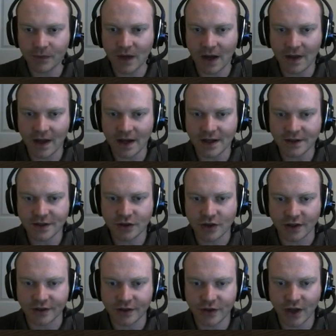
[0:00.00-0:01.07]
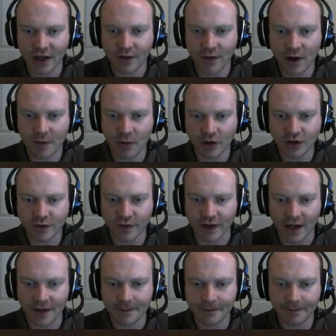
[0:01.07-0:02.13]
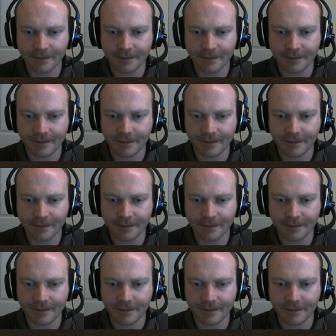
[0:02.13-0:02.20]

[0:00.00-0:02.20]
Now that is interesting. Thank you very much for that.